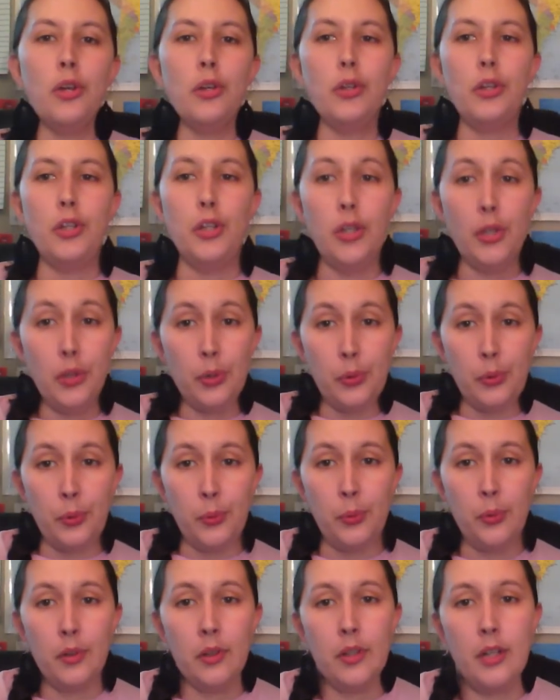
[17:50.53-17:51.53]

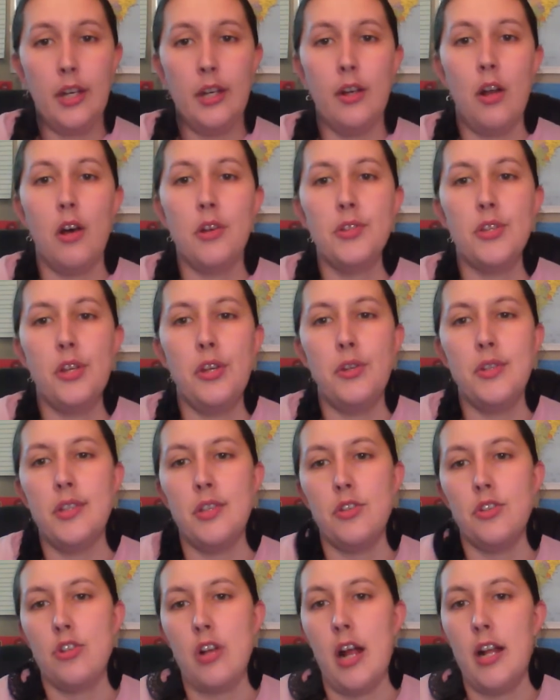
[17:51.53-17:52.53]
you could also use
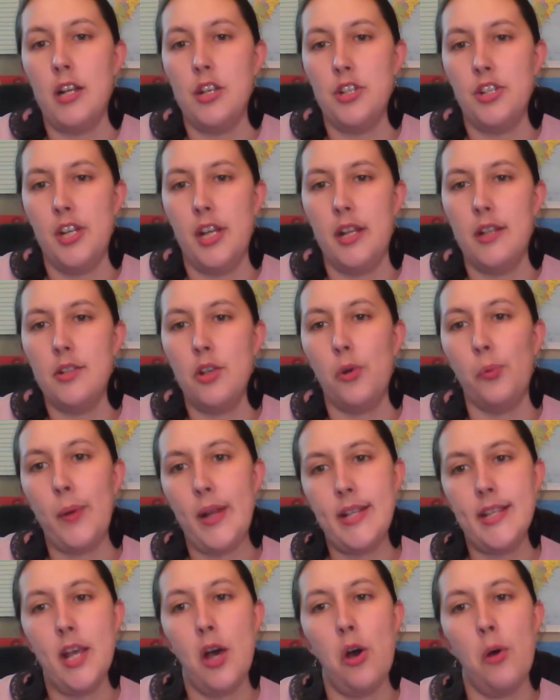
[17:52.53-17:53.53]
this strategy to
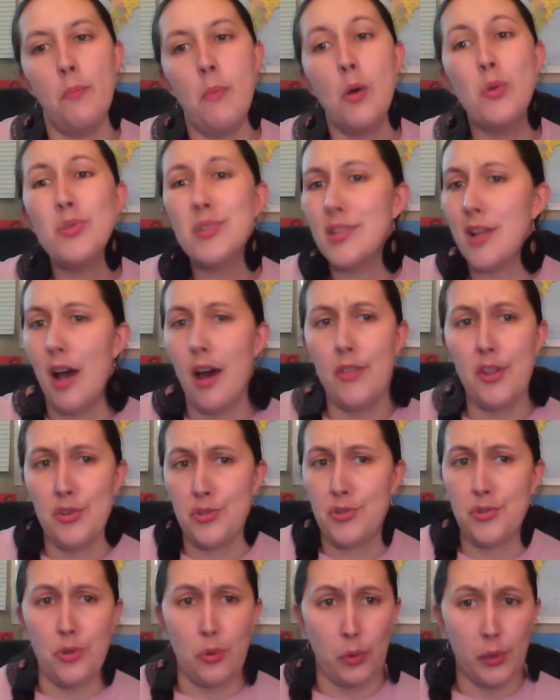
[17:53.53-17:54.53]
retell most other
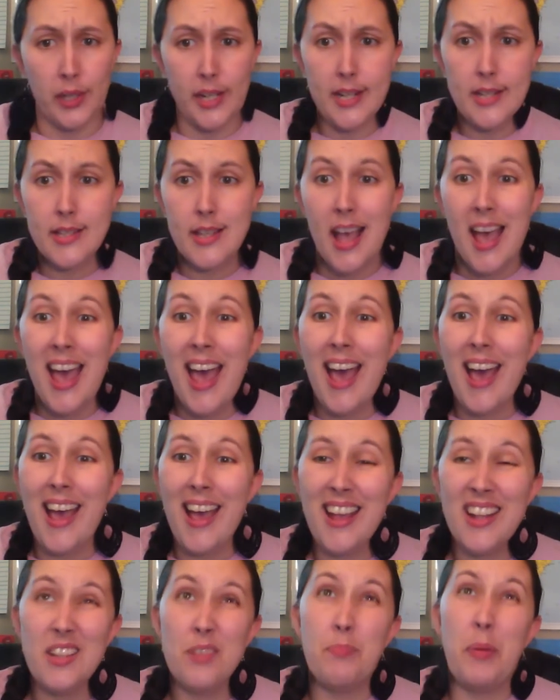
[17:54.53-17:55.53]
stories,
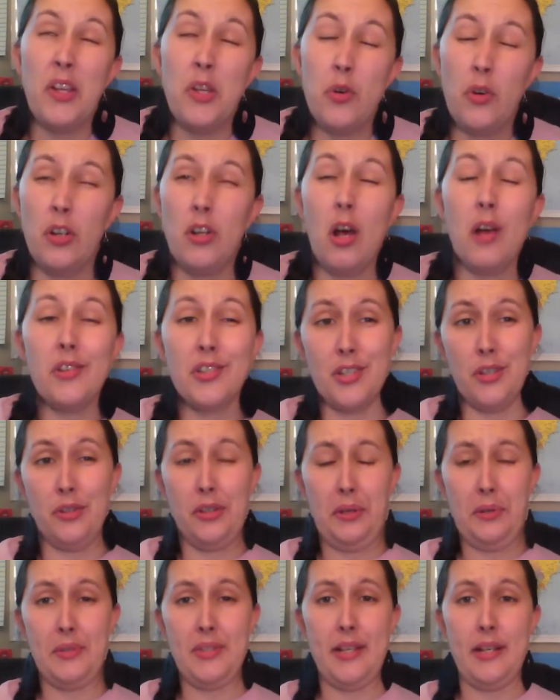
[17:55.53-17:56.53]
but you could also
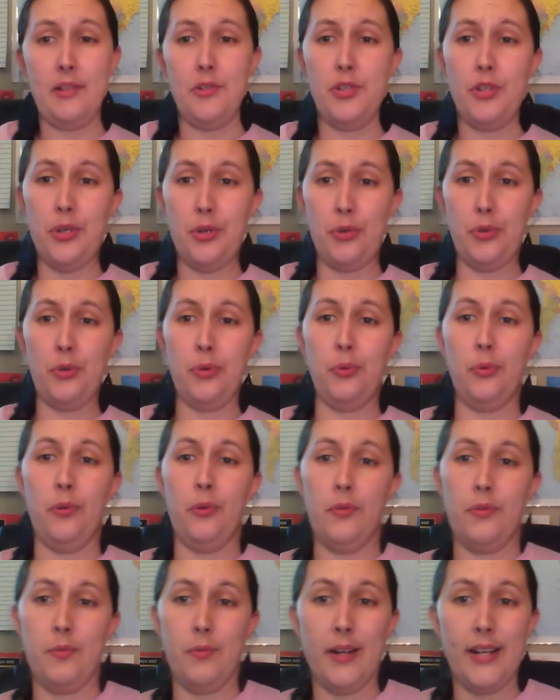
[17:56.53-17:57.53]
use it to
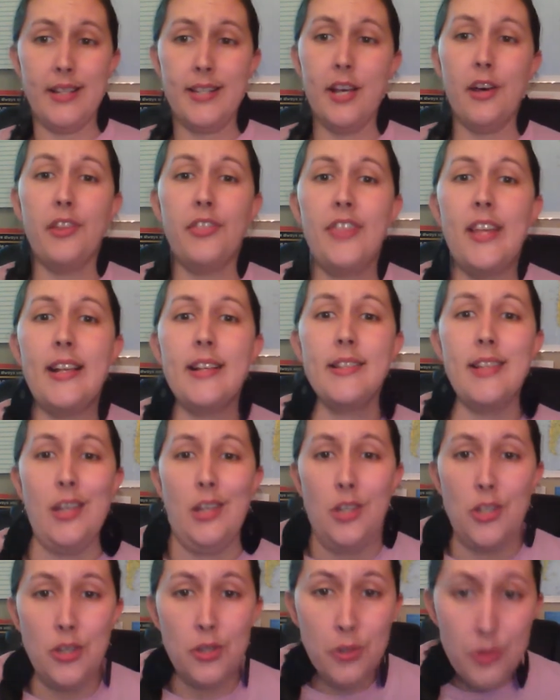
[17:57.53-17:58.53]
retell things that
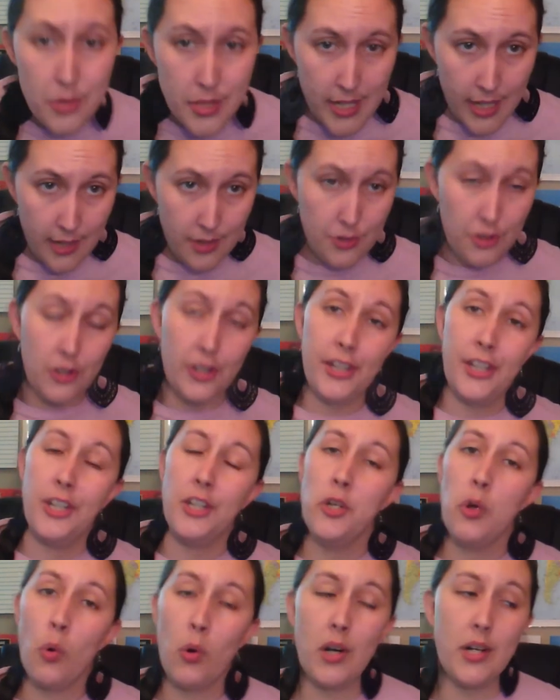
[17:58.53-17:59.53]
you did during
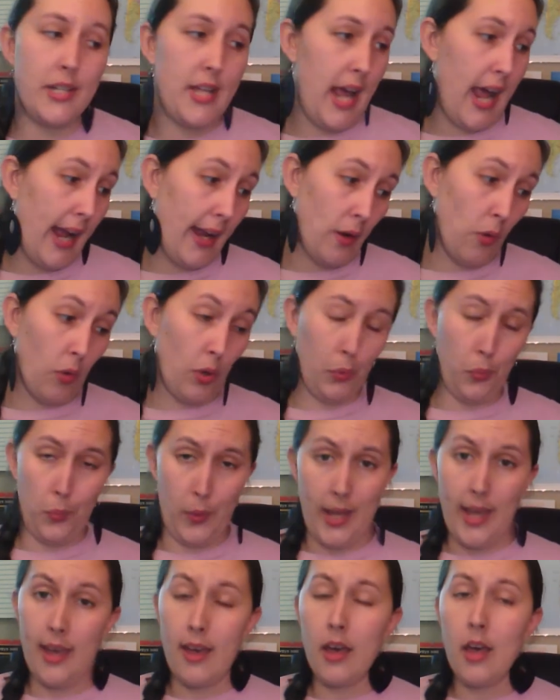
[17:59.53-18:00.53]
your day or
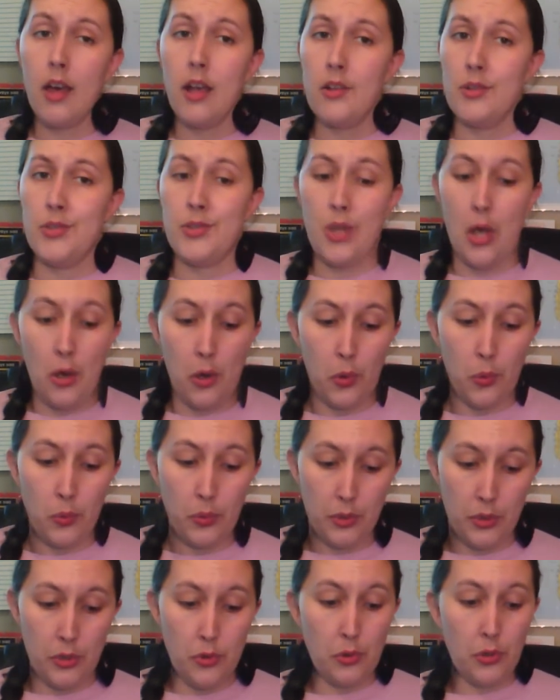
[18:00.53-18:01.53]
week. So
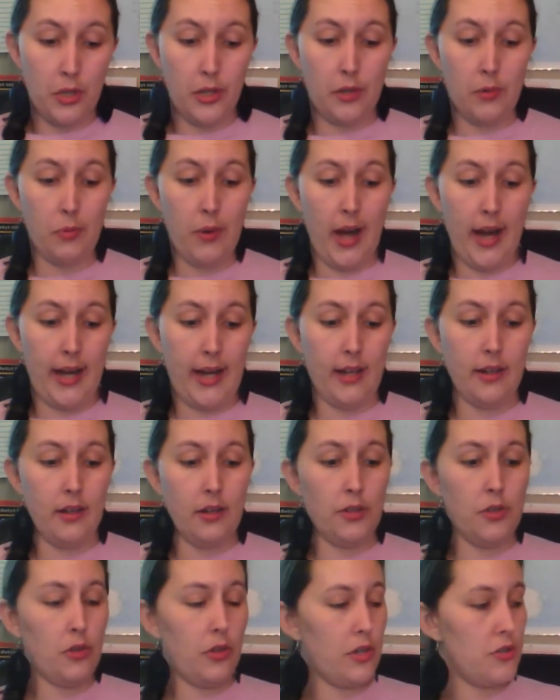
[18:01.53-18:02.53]
you could write,
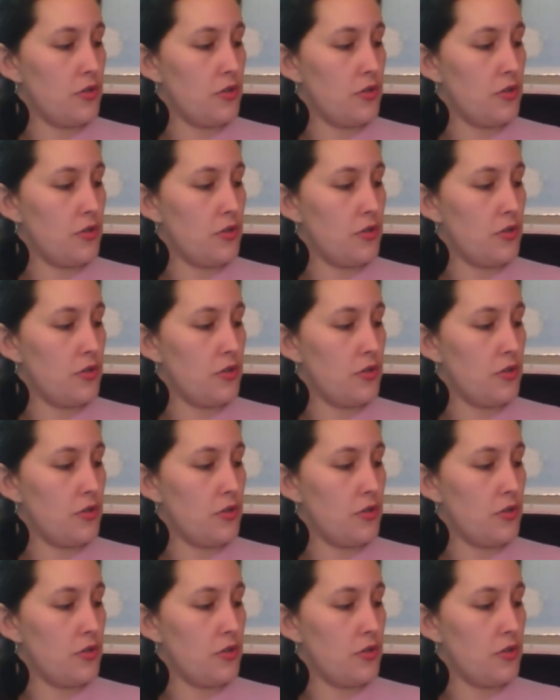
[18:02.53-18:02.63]
you could